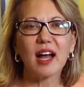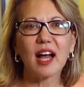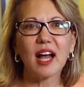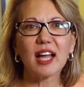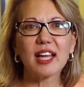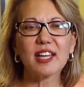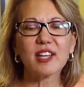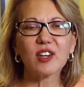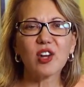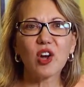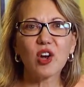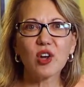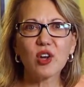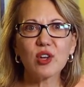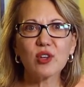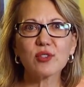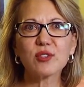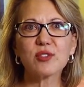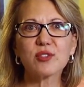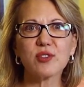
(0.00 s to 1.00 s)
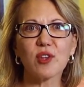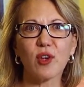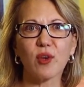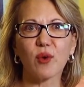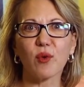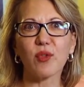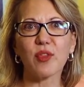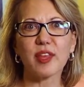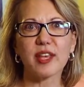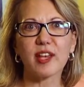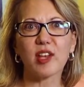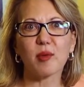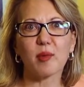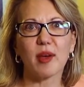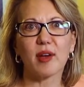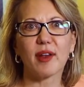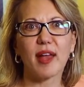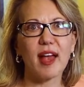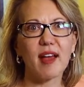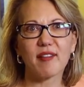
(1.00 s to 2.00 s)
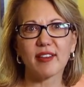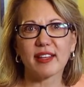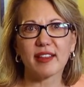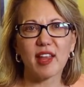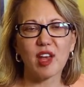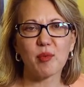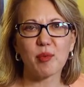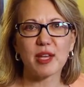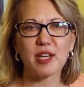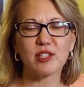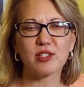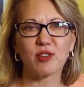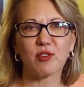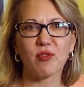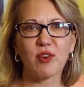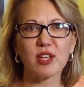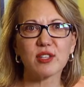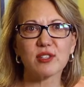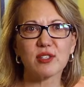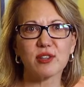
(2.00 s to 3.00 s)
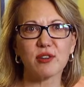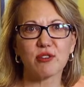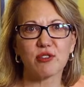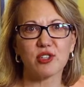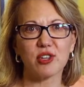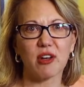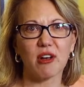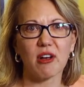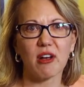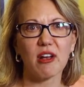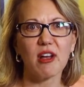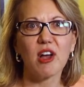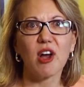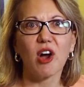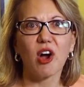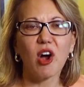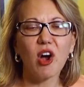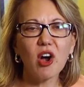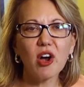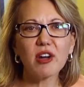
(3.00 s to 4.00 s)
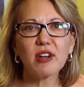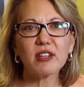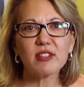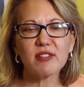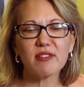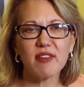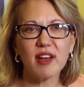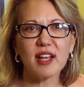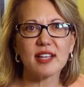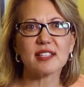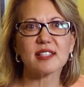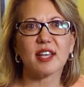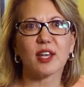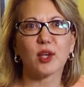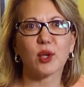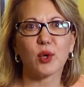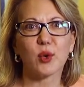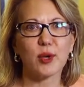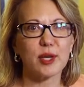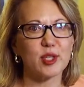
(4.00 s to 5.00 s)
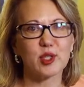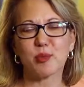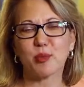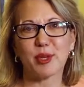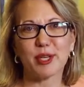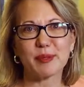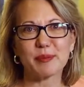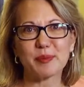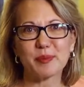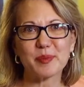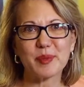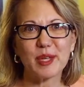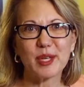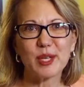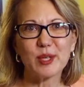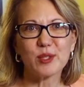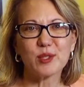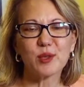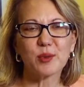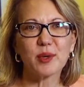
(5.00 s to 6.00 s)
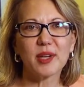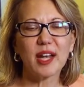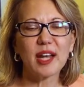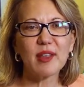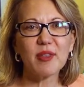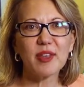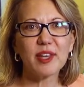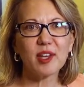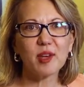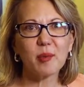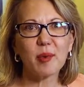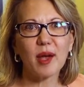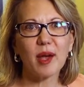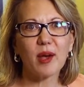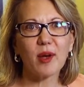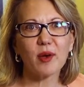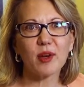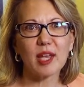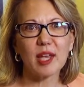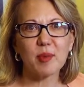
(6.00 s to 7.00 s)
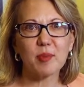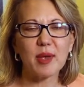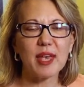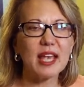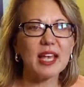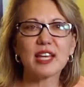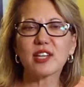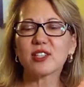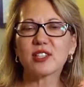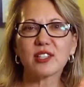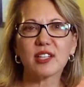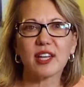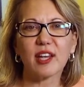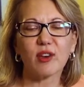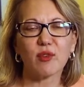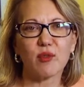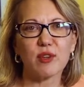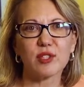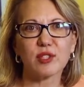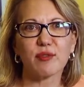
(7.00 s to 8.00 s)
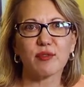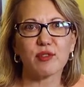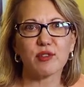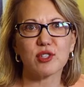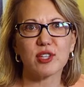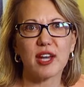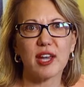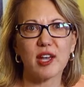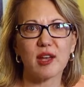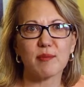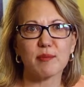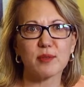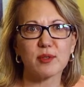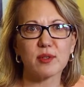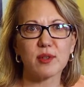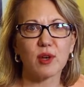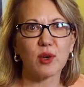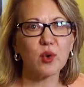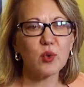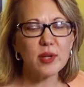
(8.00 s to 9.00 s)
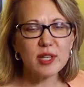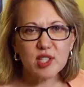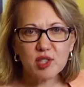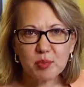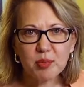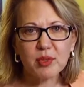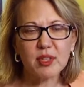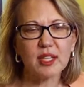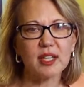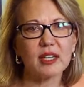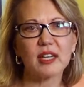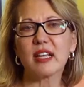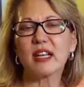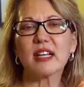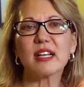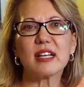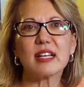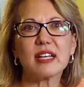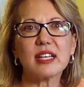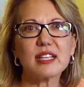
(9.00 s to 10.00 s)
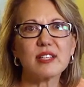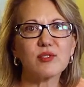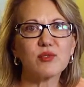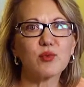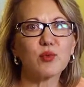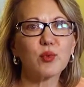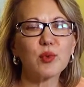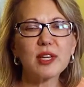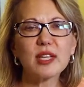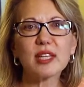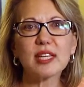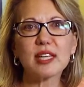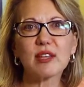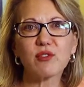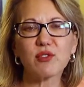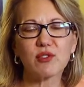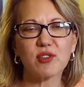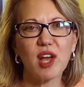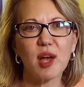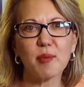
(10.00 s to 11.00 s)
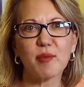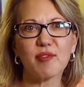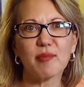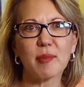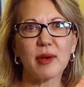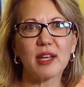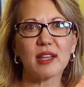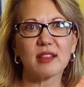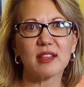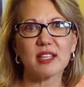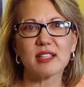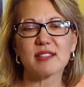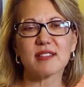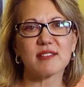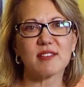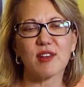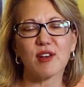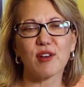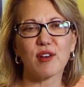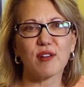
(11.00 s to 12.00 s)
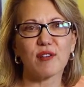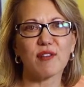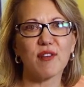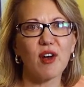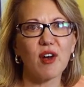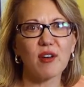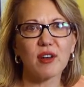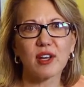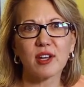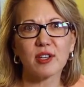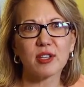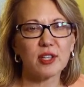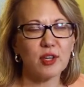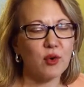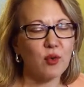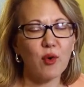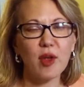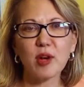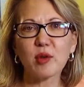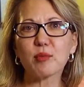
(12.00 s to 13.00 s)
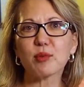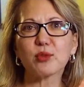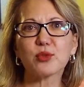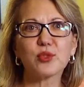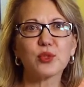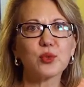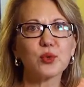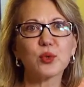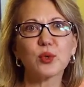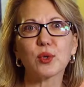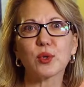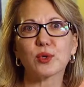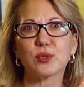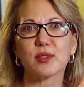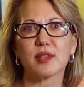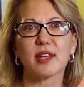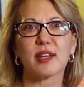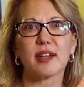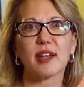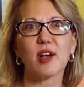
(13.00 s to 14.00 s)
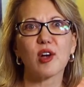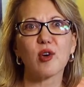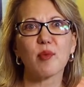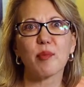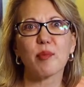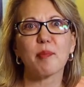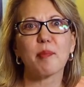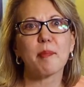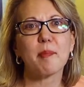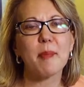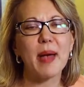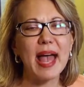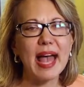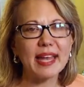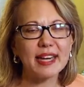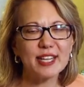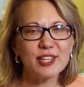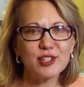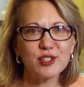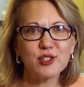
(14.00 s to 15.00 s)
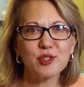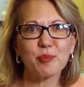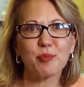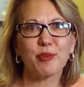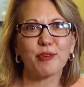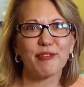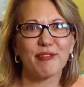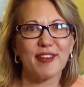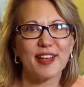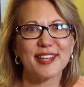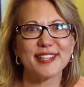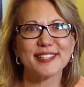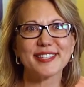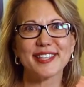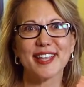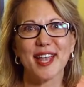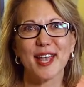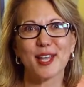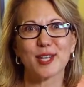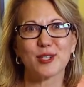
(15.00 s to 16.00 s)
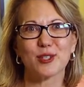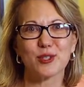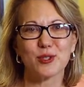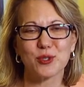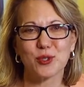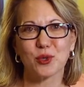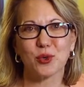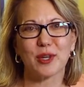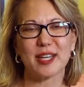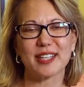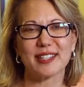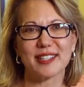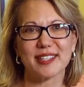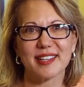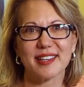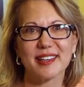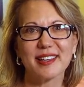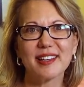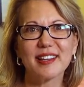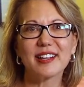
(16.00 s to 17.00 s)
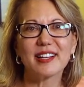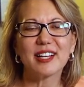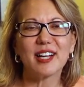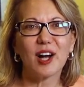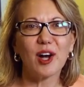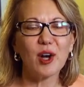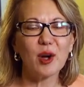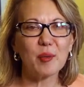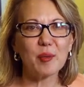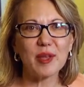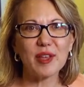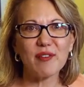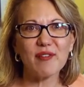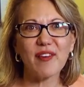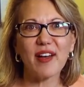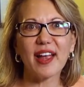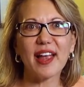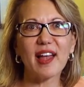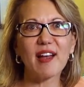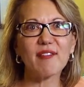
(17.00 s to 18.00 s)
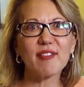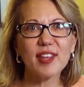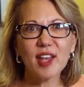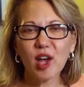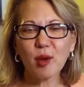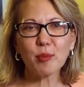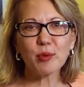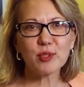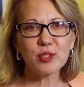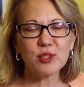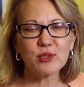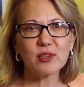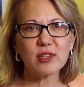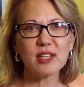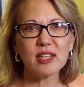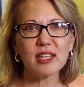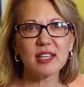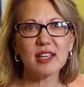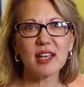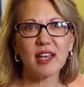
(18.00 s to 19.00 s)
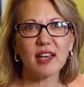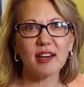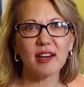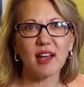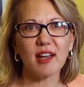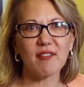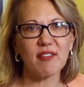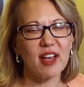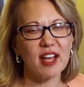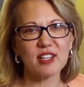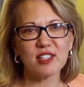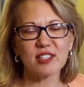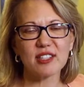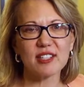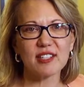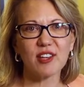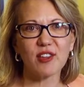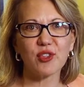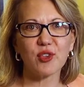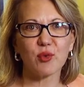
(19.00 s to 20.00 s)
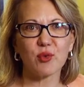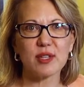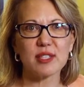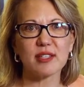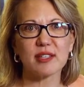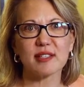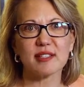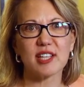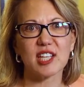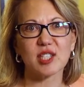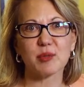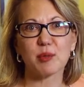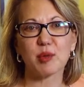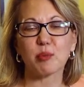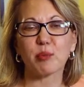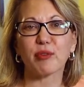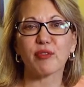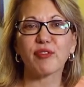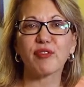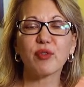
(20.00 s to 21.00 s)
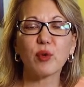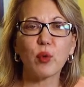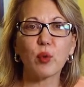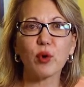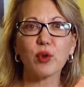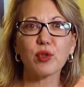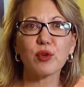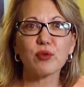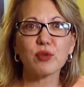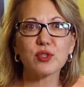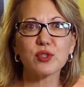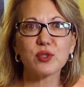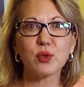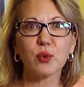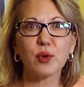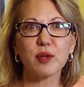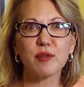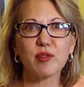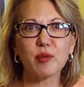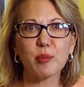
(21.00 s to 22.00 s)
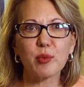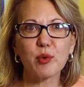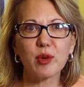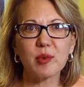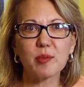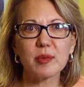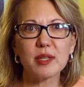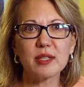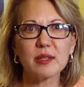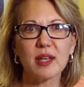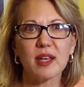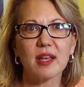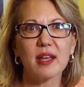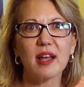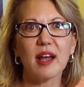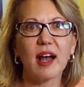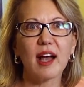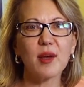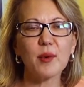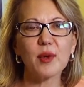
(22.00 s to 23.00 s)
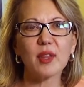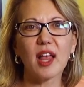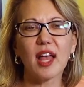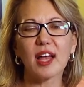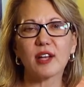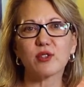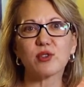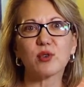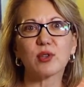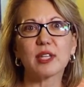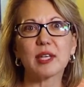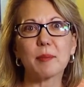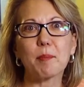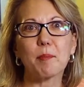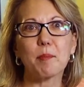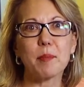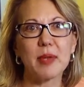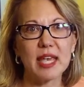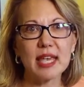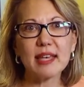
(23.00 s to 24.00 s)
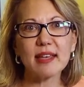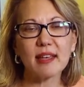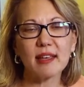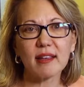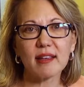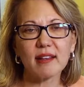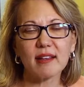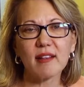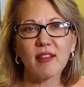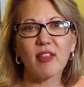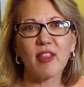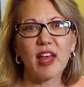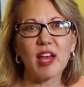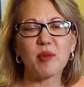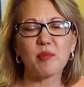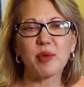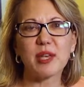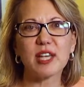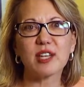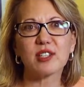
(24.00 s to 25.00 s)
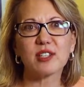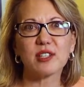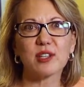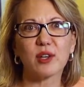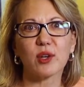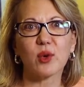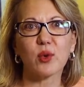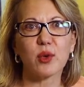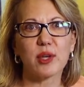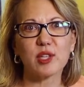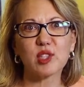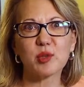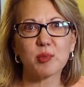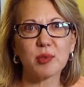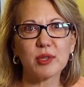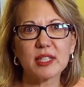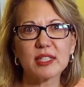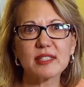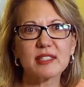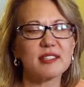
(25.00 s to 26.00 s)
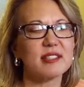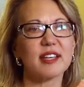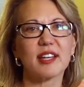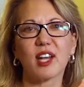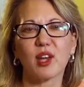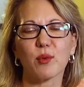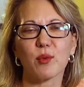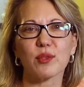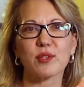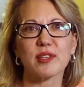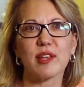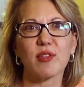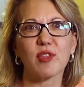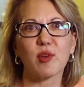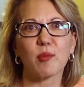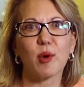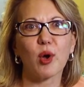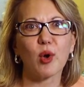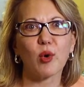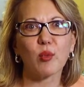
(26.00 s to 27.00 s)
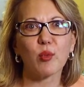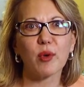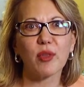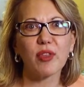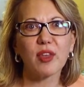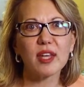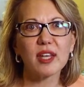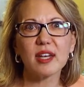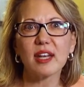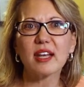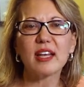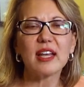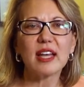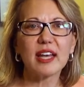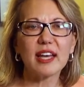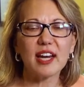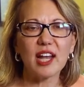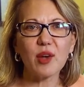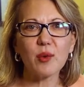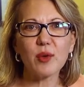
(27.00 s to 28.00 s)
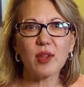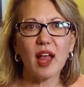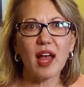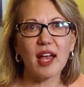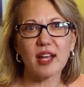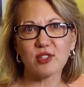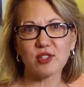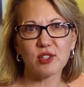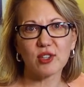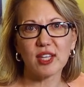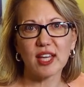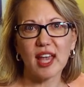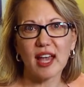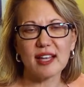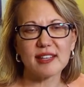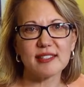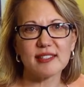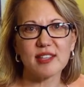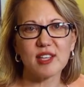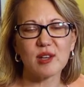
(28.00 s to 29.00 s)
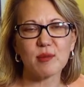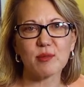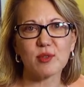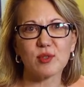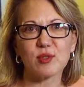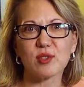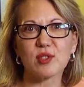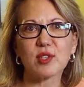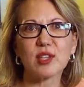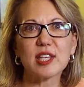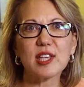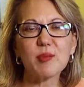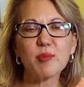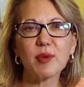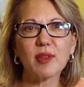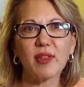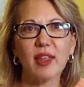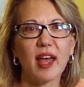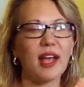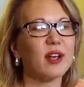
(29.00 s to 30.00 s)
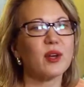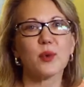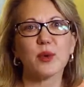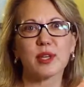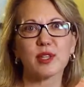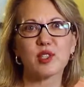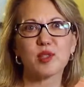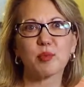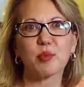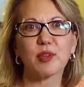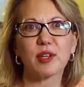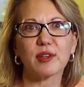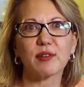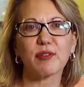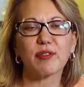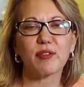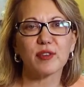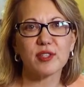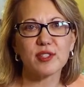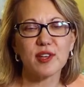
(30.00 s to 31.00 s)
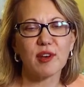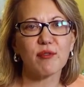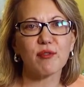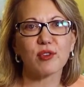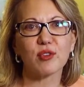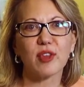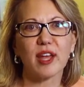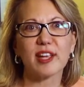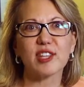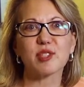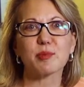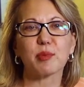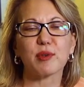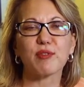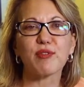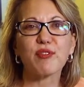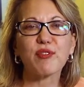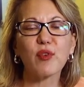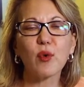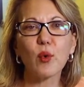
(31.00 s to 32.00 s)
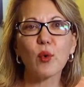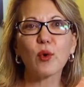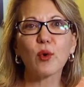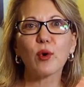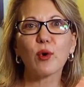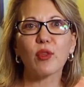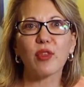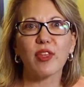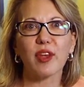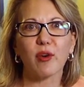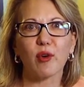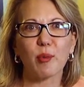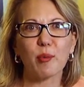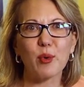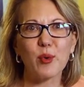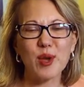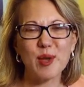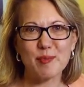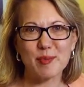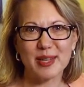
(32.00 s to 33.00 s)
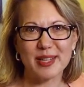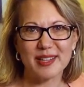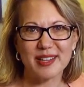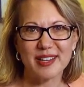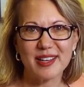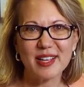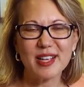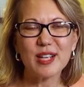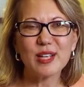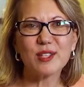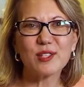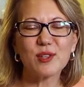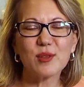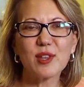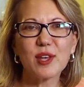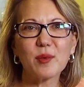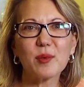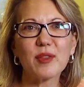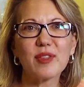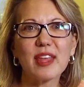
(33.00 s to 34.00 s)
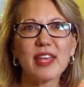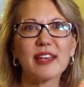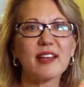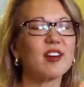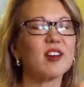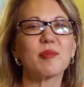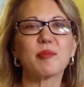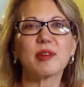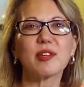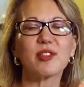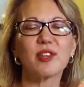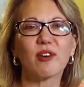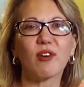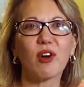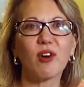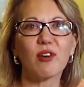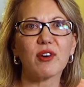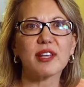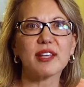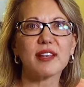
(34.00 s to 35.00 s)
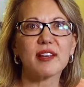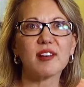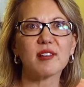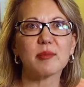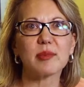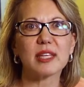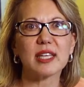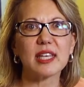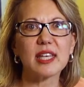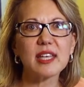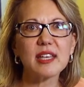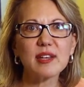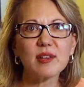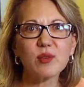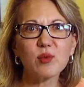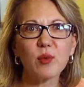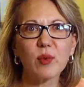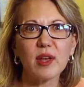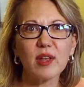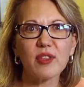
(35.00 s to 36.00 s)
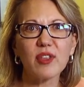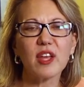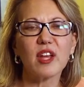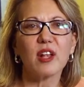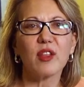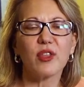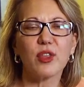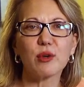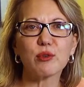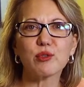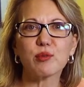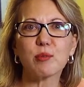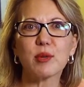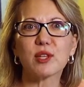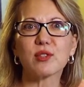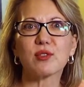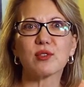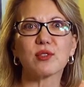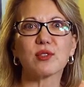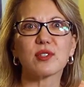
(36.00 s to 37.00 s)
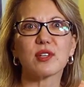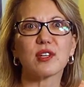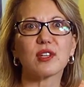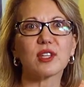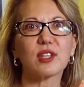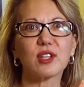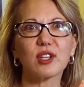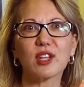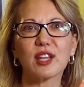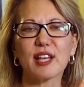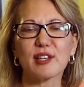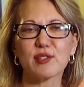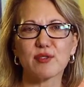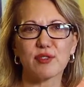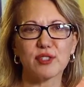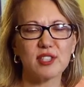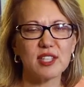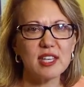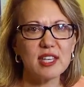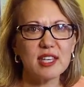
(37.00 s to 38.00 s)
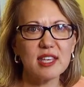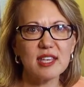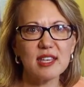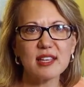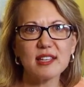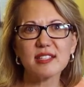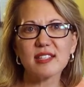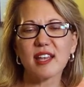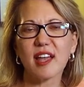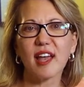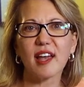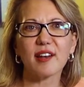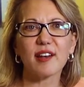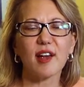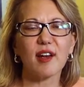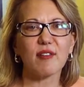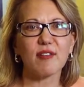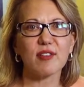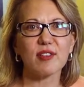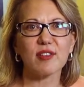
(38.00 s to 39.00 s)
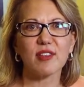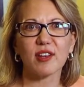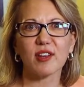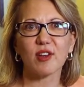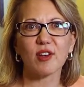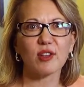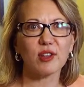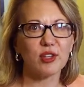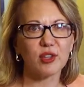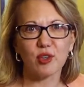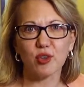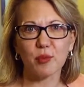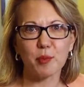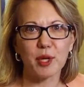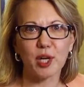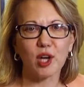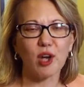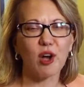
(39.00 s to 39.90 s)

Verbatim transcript: I can also think about having that patient rest their jaw on a device like a QuickSplint. So when I think about a patient at risk for JAMSS, a QuickSplint is really at the top of my list of Incredible tools that help manage, prevent, and treat. Um, if I have the opportunity and I've actually done the risk assessment before the restorative appointment, I will actually make that patient a QuickSplint and I will send them home with it. And I will actually ask them to sleep in that QuickSplint for several nights before their appointment so that when they come in, they're already coming in with those muscles a little less fatigued and everything a little bit